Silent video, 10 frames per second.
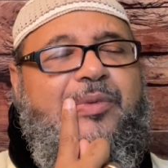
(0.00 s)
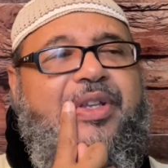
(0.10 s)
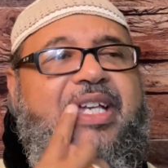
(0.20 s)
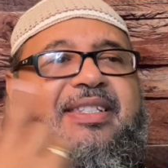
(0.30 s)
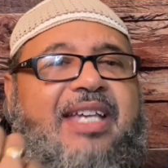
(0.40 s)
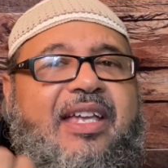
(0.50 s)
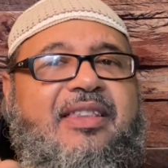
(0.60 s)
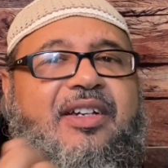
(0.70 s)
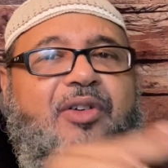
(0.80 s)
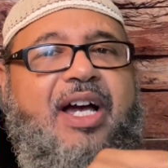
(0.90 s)
Well, they say
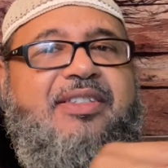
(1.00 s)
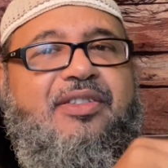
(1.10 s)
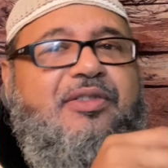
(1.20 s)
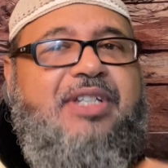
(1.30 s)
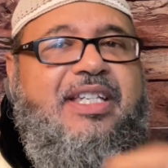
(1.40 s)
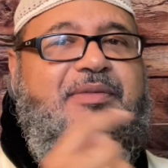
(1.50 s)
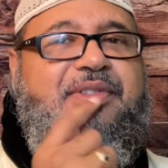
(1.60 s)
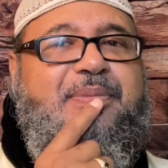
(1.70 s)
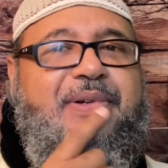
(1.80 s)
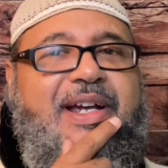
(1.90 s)
that Christ in the New Testament
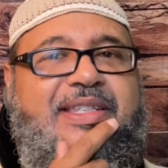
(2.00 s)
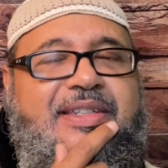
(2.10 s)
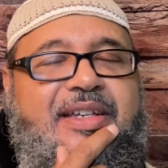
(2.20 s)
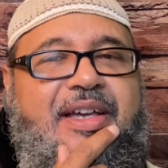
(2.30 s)
is a prince.